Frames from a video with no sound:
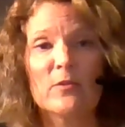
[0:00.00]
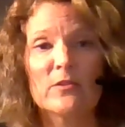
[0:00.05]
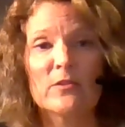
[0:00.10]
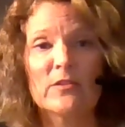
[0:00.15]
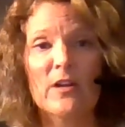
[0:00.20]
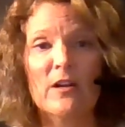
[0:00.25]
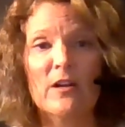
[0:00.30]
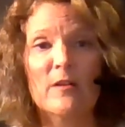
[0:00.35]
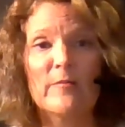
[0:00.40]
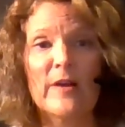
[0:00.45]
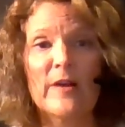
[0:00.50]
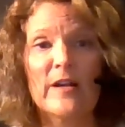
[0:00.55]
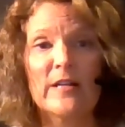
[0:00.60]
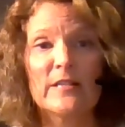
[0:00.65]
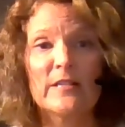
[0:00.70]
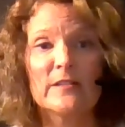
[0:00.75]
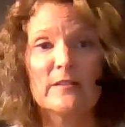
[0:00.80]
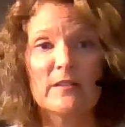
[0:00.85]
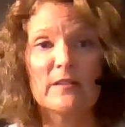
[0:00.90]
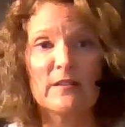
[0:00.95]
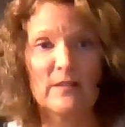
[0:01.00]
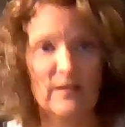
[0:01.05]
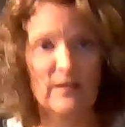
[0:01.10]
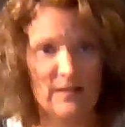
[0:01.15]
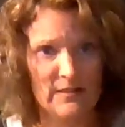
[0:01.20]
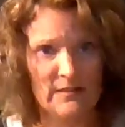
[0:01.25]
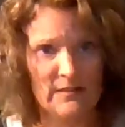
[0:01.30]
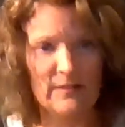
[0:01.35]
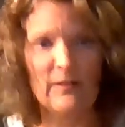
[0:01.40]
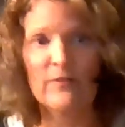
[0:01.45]
we'll talk about it
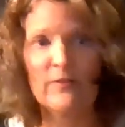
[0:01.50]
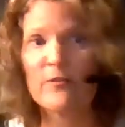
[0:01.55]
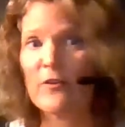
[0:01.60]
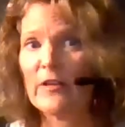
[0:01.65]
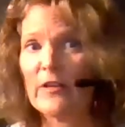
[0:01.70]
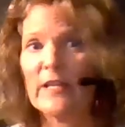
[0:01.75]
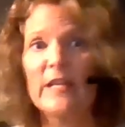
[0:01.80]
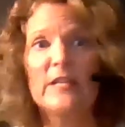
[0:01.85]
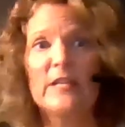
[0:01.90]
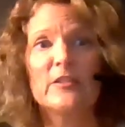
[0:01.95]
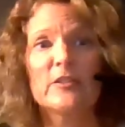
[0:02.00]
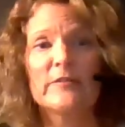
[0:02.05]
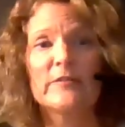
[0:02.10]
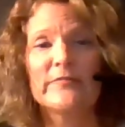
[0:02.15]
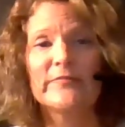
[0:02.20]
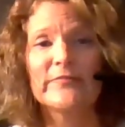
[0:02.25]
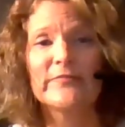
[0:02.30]
on another occasion.